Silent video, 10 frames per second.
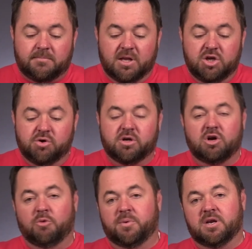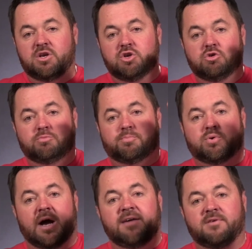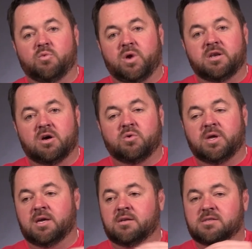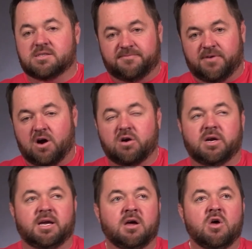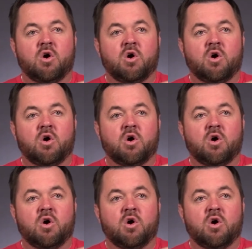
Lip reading: you can open a new private window in Safari